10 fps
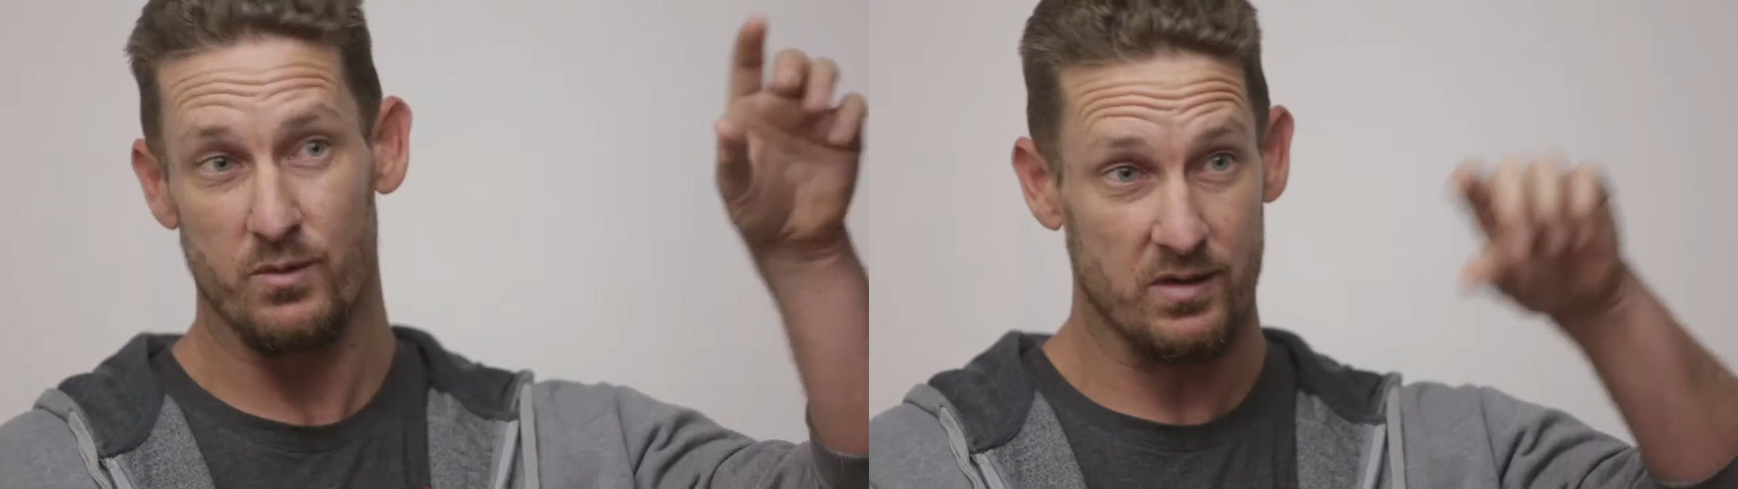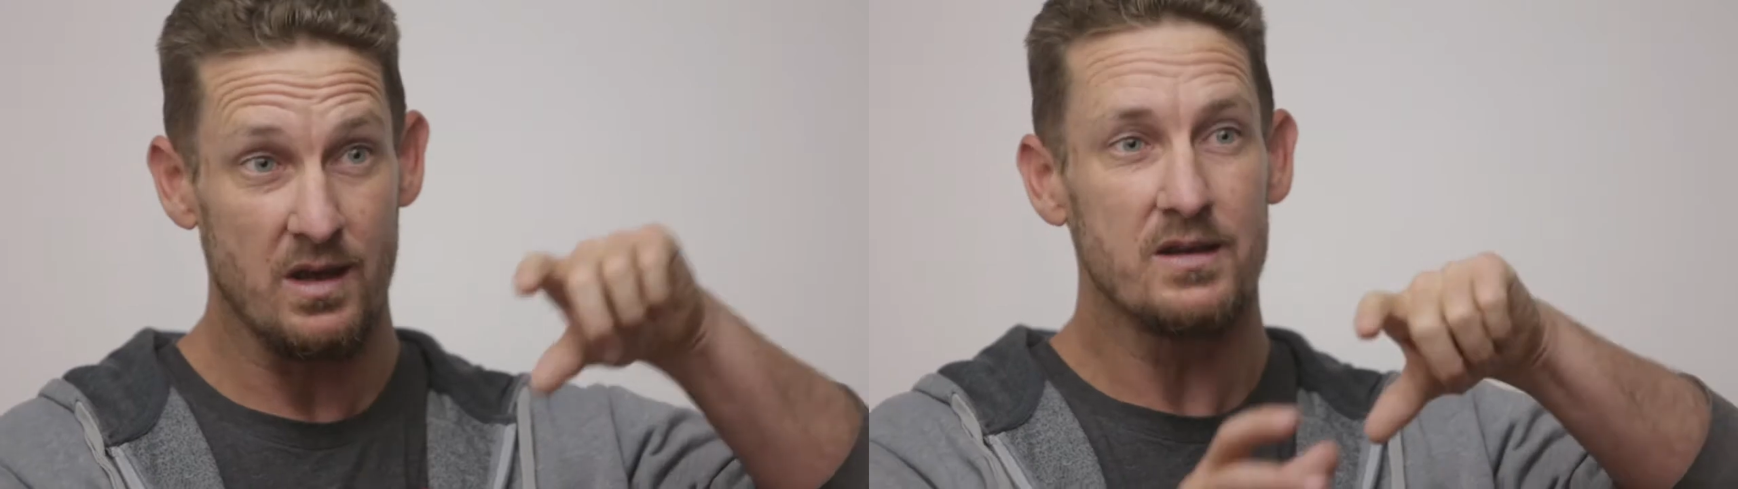
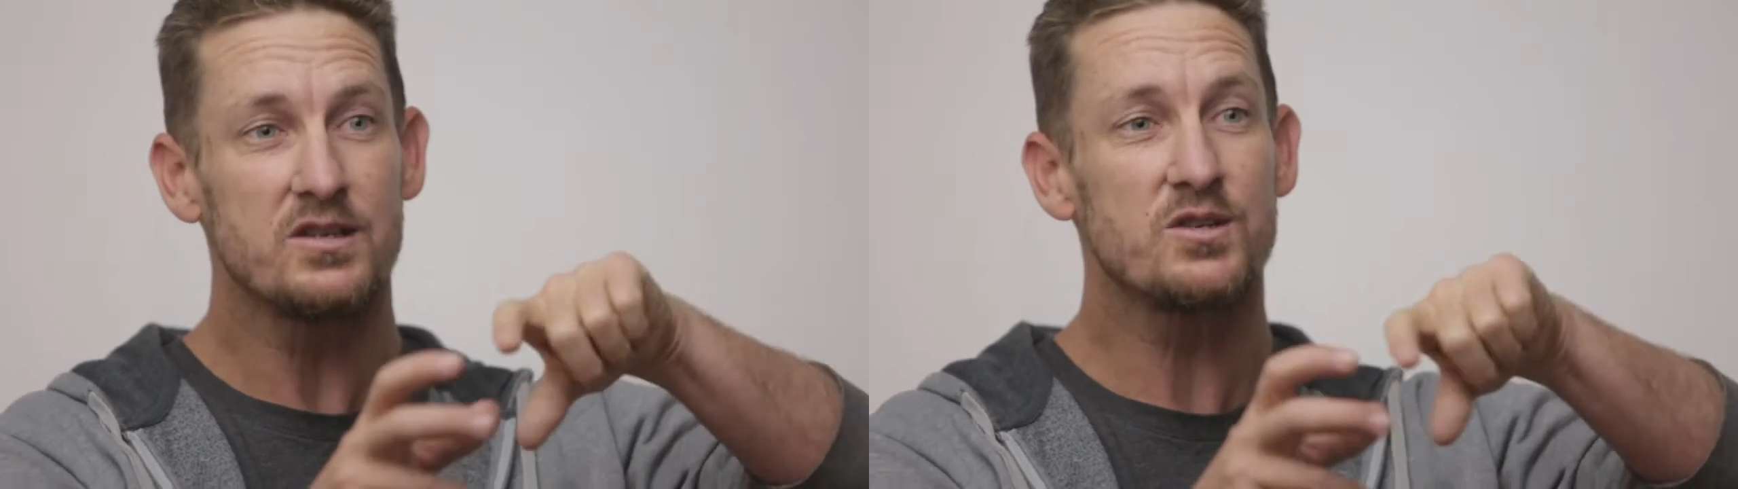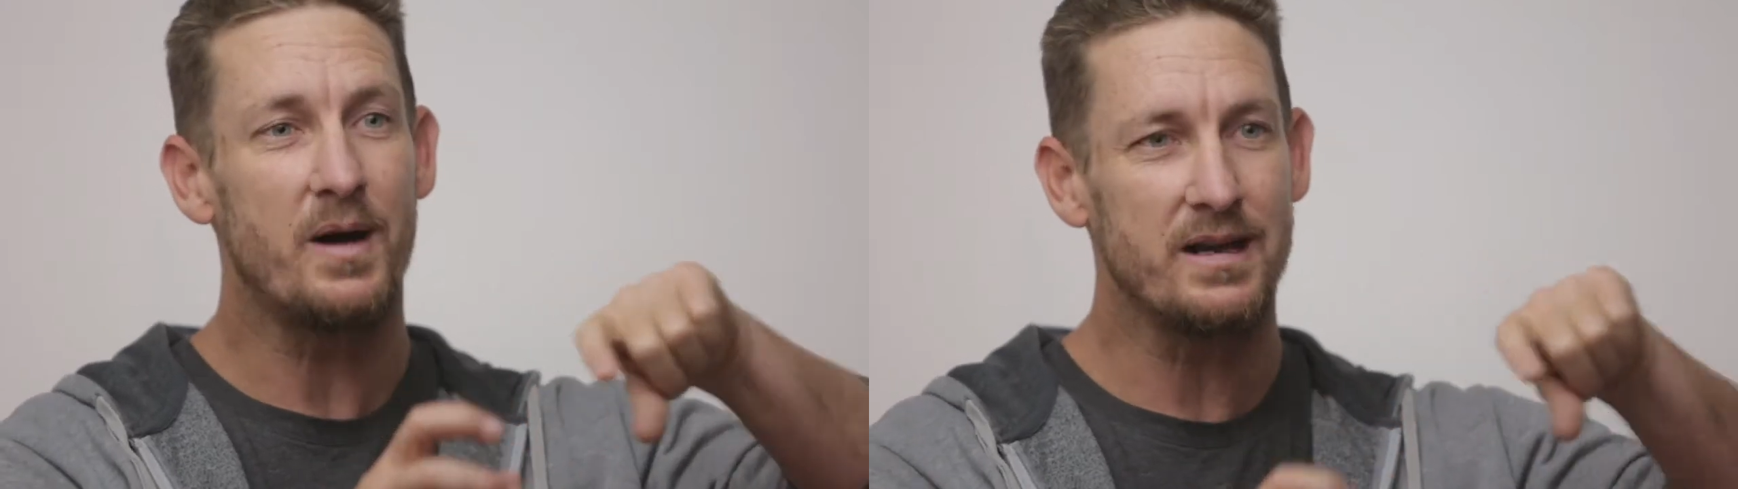with
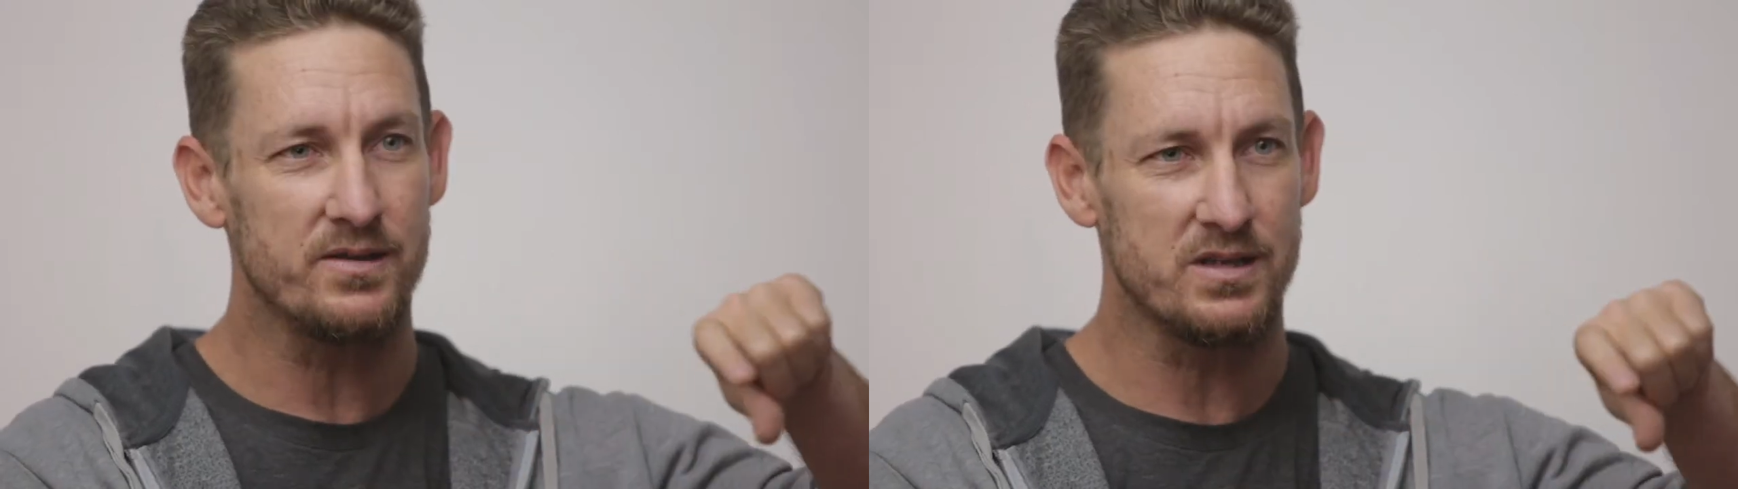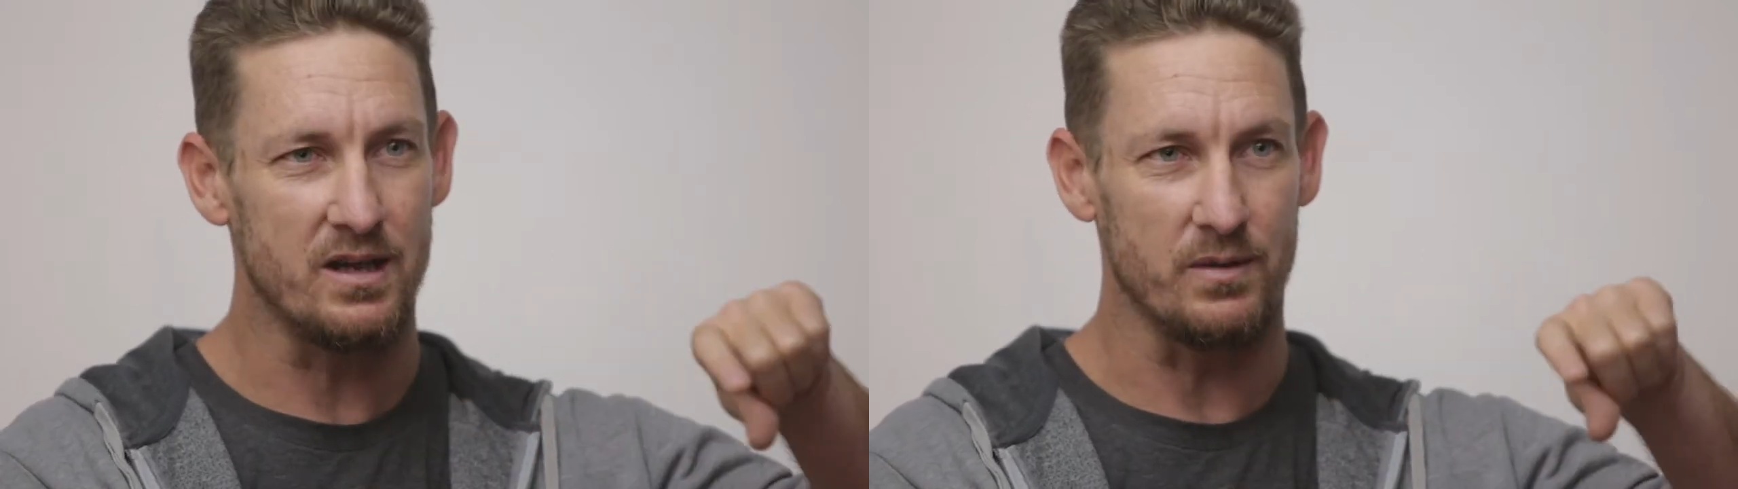
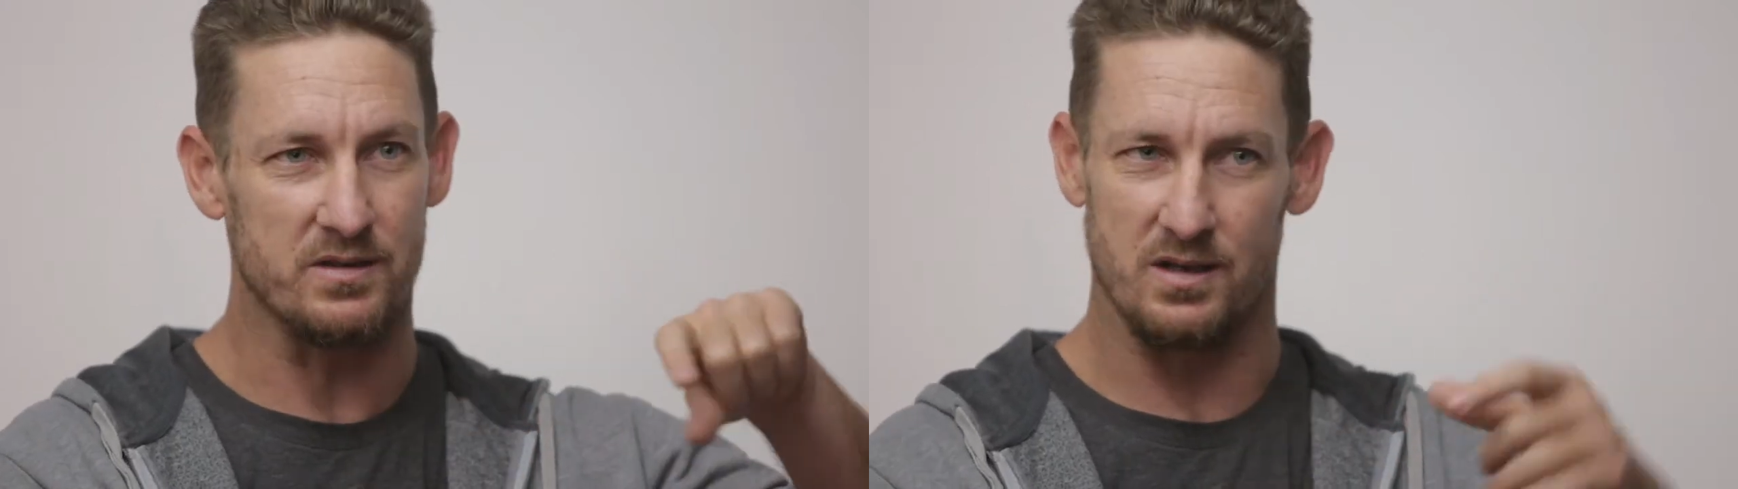spinal segments.